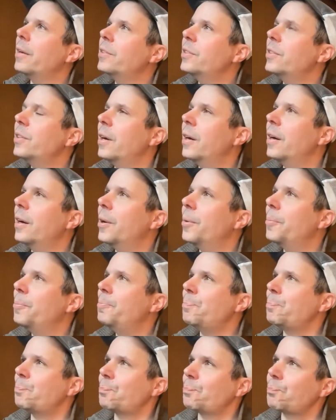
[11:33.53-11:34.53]
it's a
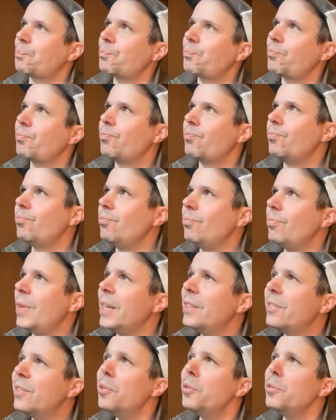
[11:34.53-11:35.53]

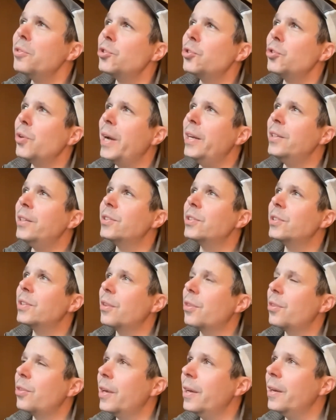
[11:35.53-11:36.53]
little strange to
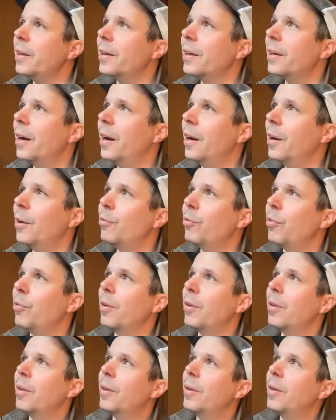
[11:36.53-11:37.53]
think of
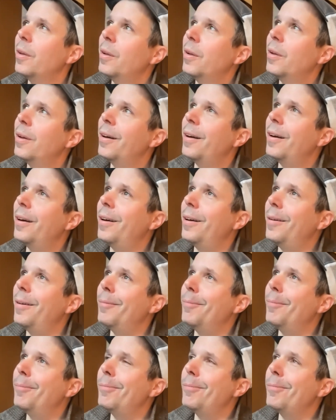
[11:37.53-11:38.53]

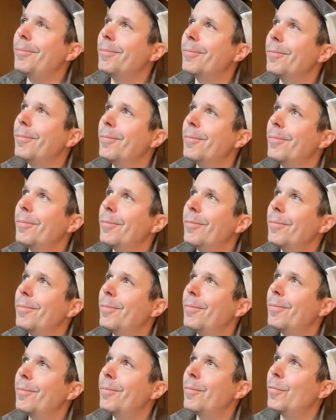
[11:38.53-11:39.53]
um,
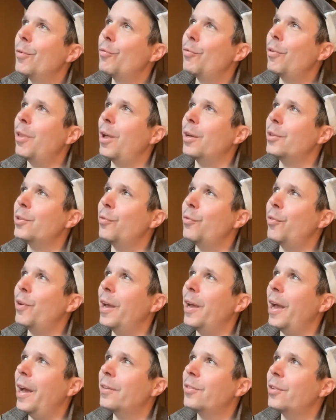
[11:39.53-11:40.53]

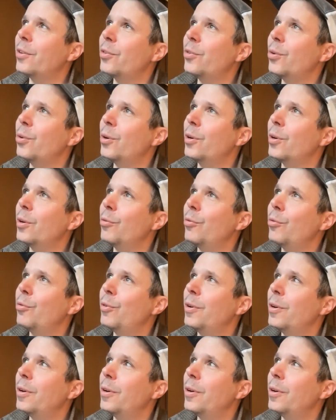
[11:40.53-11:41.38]
philosophy as a sort of